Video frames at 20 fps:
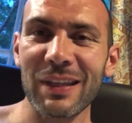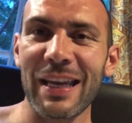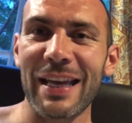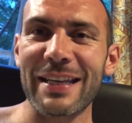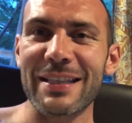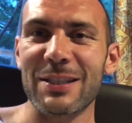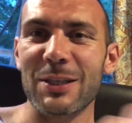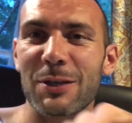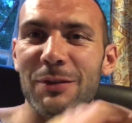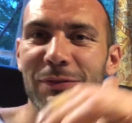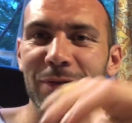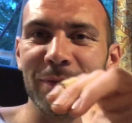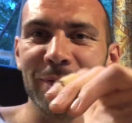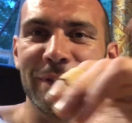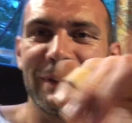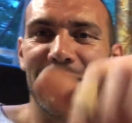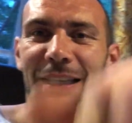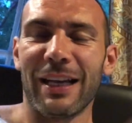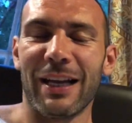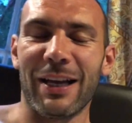Hey, Soph.
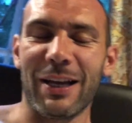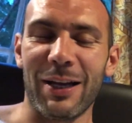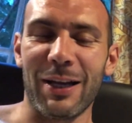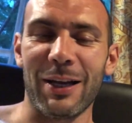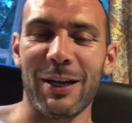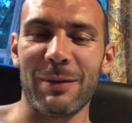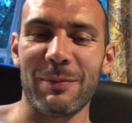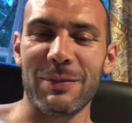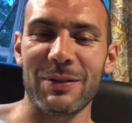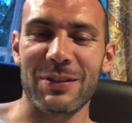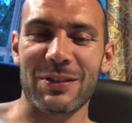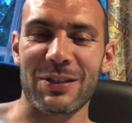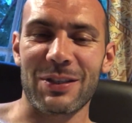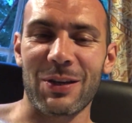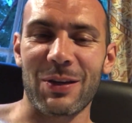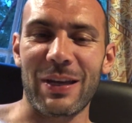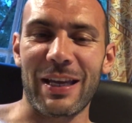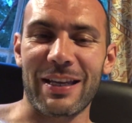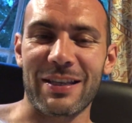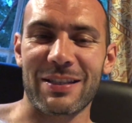
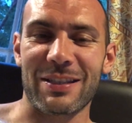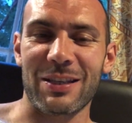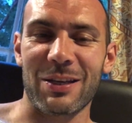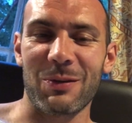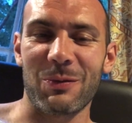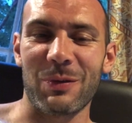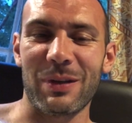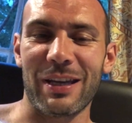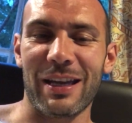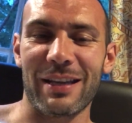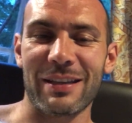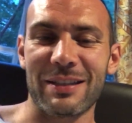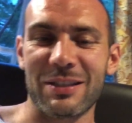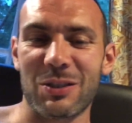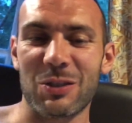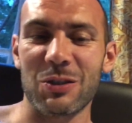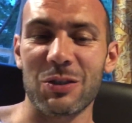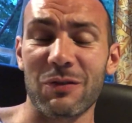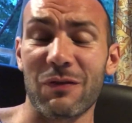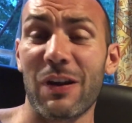So we had
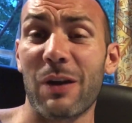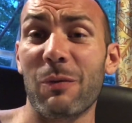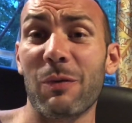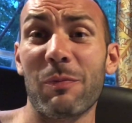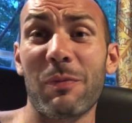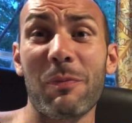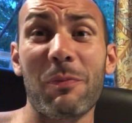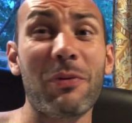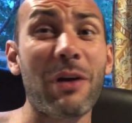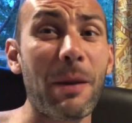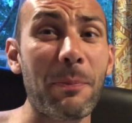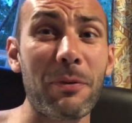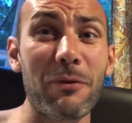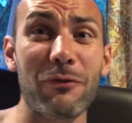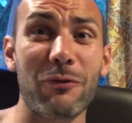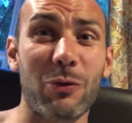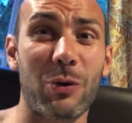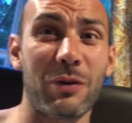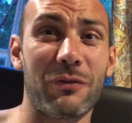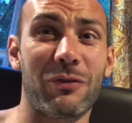this huge event. We've been
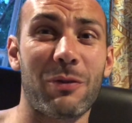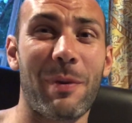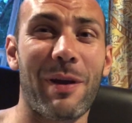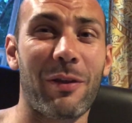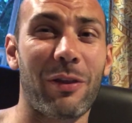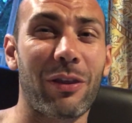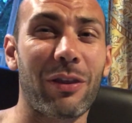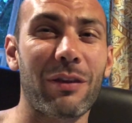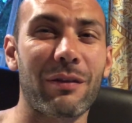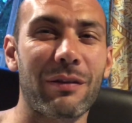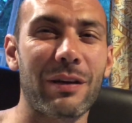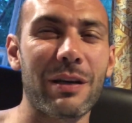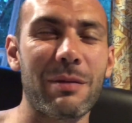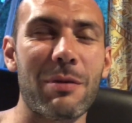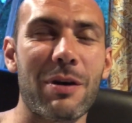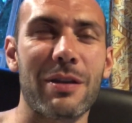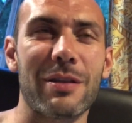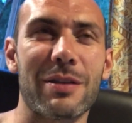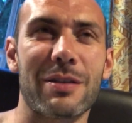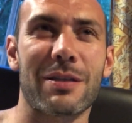prepping for it for about 3
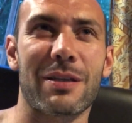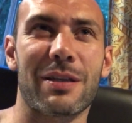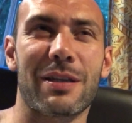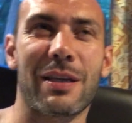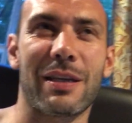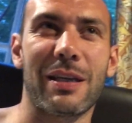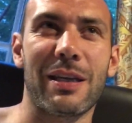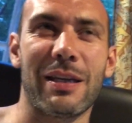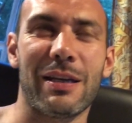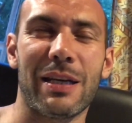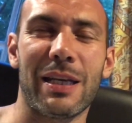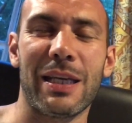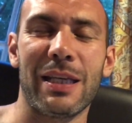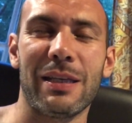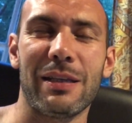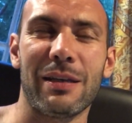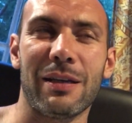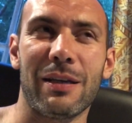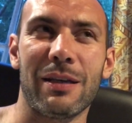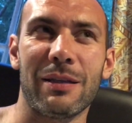months, I think,
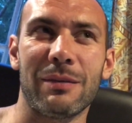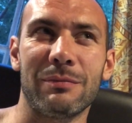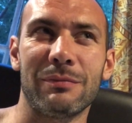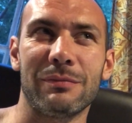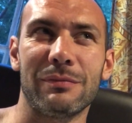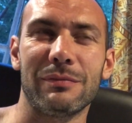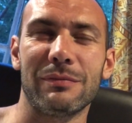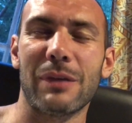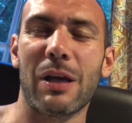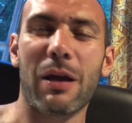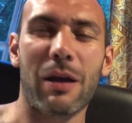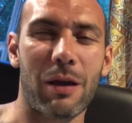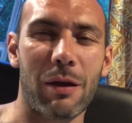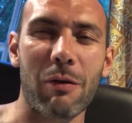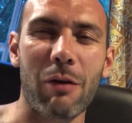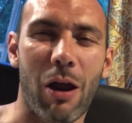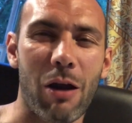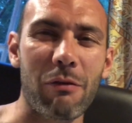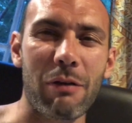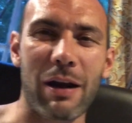nearly,
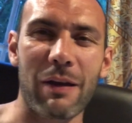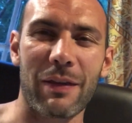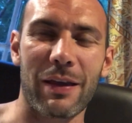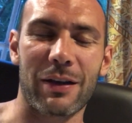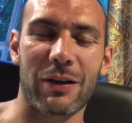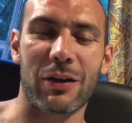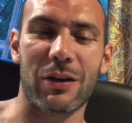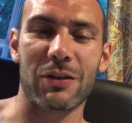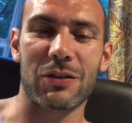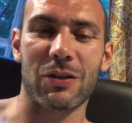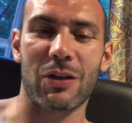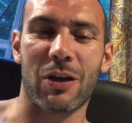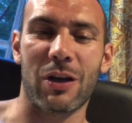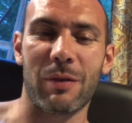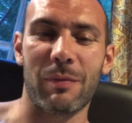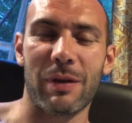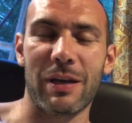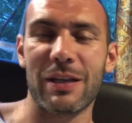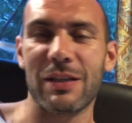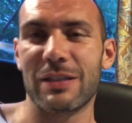around that kind of
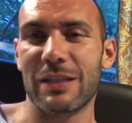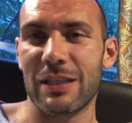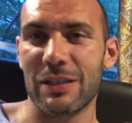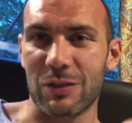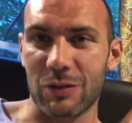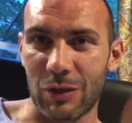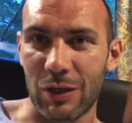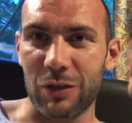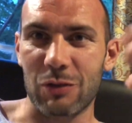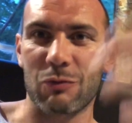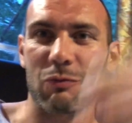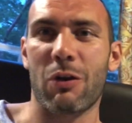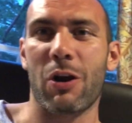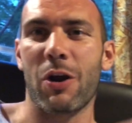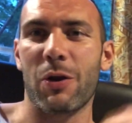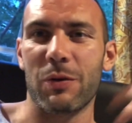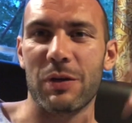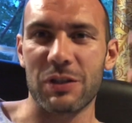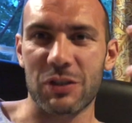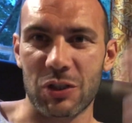time. And it's
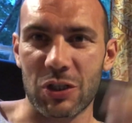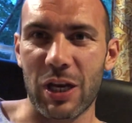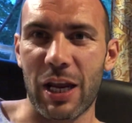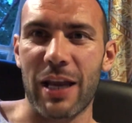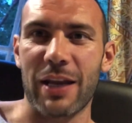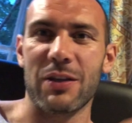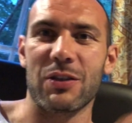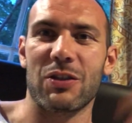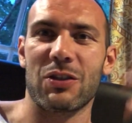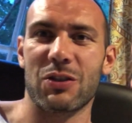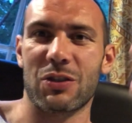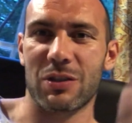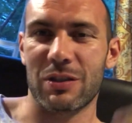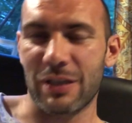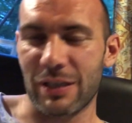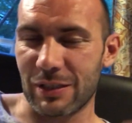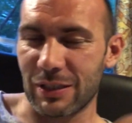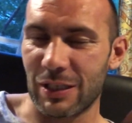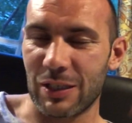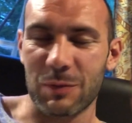grown, it's changed,
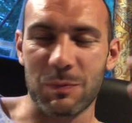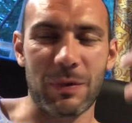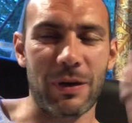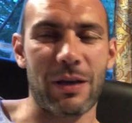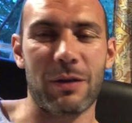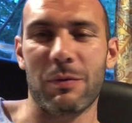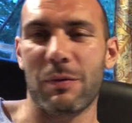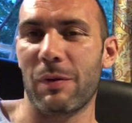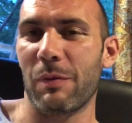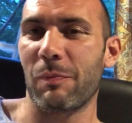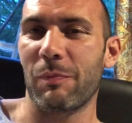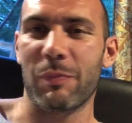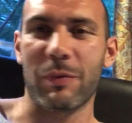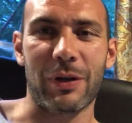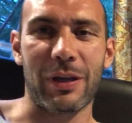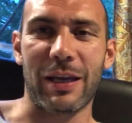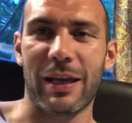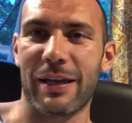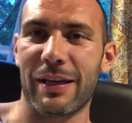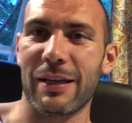it's
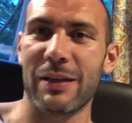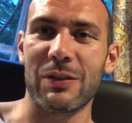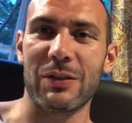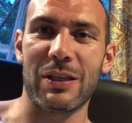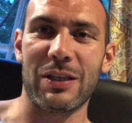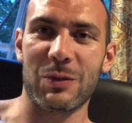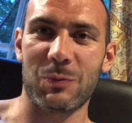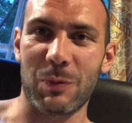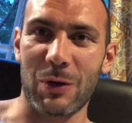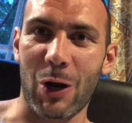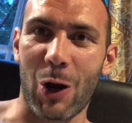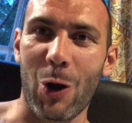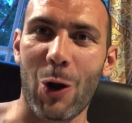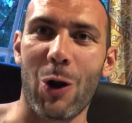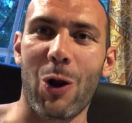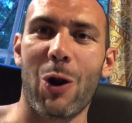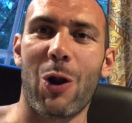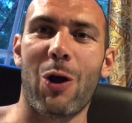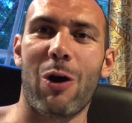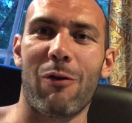been a
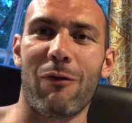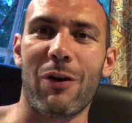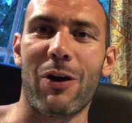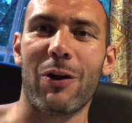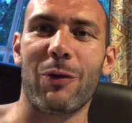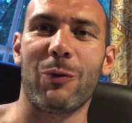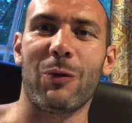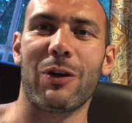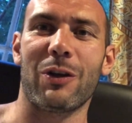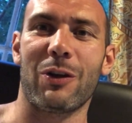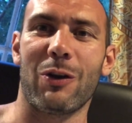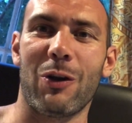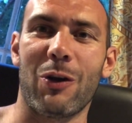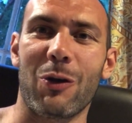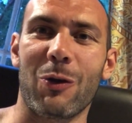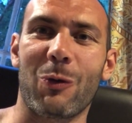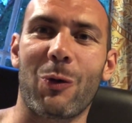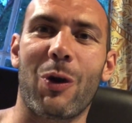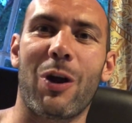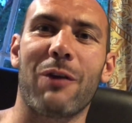lot of hard work, a
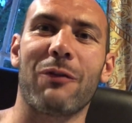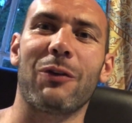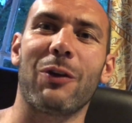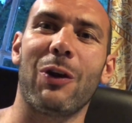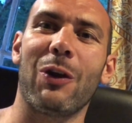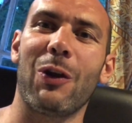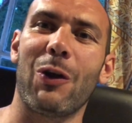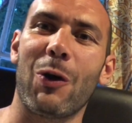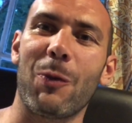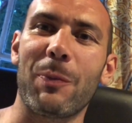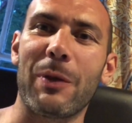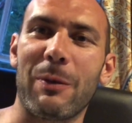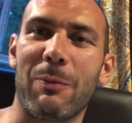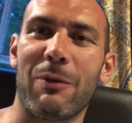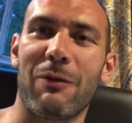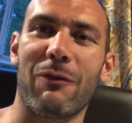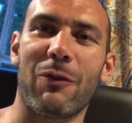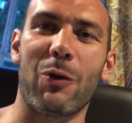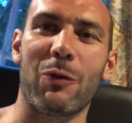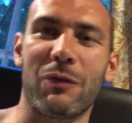lot of graft, a lot of
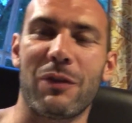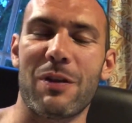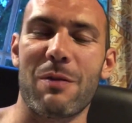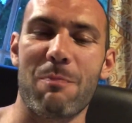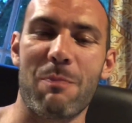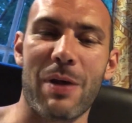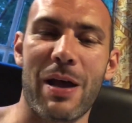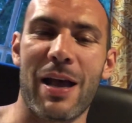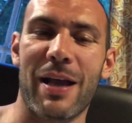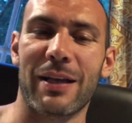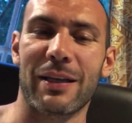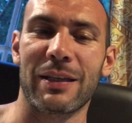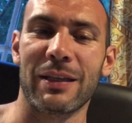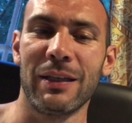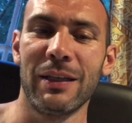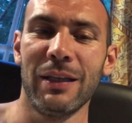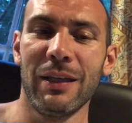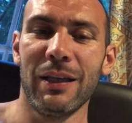people involved in the back.